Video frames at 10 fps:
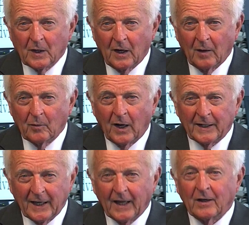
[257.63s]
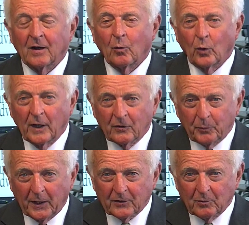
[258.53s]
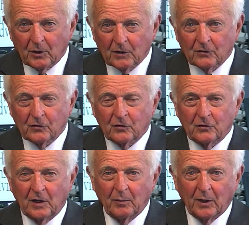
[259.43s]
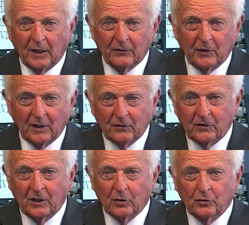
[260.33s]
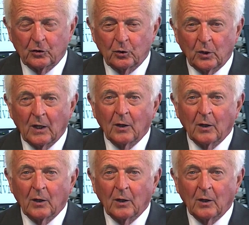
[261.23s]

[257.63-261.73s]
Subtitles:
Again, we expect the markets to stabilize the next day or two.